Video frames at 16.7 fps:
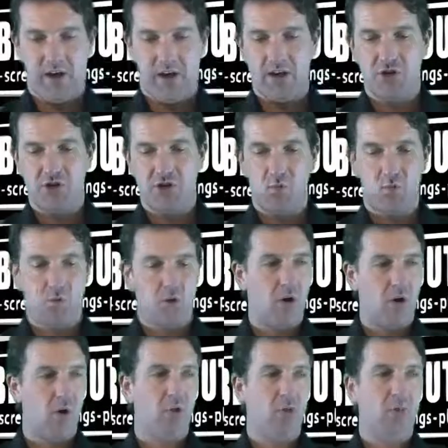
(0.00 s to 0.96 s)
as you
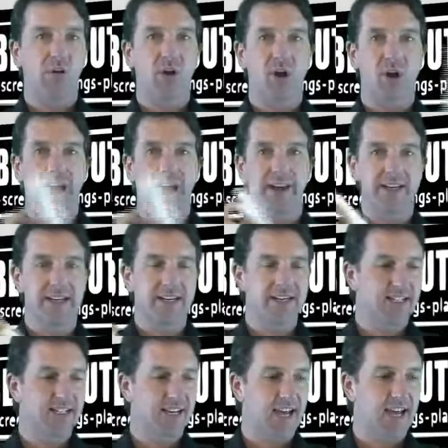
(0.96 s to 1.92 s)
roll the
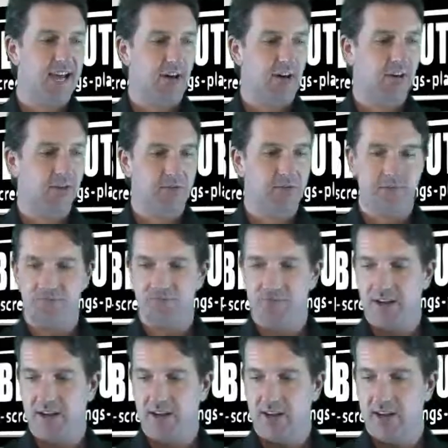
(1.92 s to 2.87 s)
blind down,
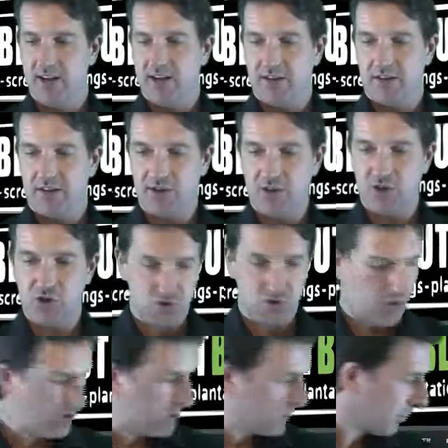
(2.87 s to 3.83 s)
the
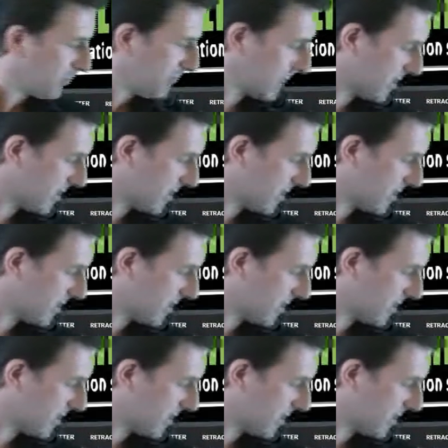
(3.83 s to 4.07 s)
controller will